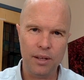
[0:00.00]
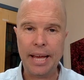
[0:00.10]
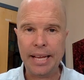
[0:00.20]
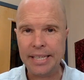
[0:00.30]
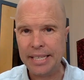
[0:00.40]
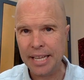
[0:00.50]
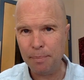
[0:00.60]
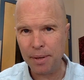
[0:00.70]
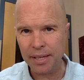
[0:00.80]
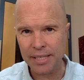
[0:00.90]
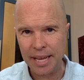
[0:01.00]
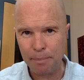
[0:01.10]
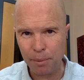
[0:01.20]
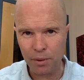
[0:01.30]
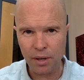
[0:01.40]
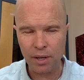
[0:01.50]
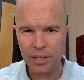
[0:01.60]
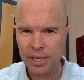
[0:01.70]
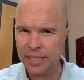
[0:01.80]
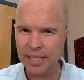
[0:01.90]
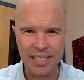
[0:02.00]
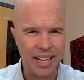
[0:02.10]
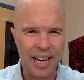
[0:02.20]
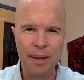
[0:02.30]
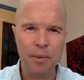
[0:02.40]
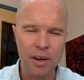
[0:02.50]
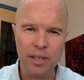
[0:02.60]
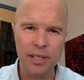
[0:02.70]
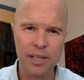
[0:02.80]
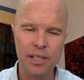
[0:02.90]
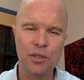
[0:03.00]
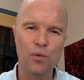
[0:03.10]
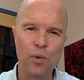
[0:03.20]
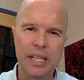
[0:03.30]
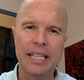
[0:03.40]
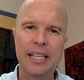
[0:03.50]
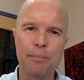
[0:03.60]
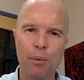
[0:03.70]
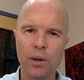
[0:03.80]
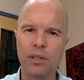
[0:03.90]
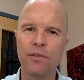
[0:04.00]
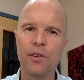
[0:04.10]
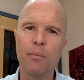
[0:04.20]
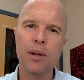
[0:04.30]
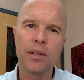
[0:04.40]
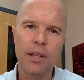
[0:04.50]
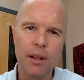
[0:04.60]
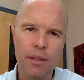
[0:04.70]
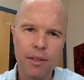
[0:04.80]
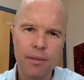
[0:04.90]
And keeping a temporal context, a time context, is really important for your mental health.